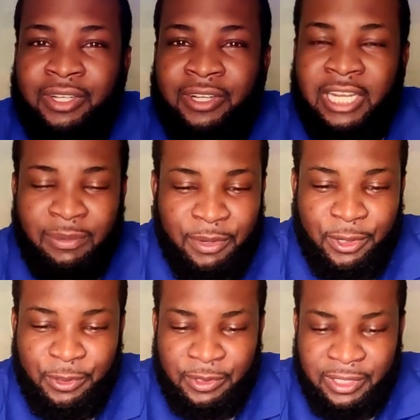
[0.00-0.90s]
heard
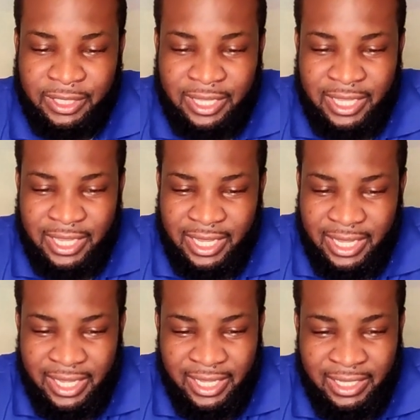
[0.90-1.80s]
about
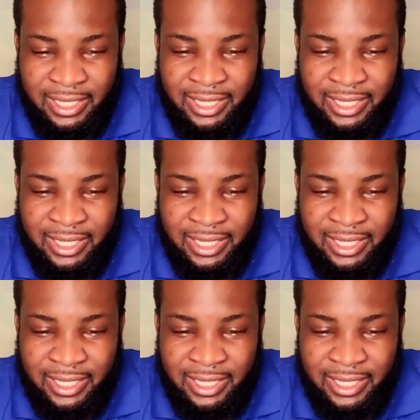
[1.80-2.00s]
the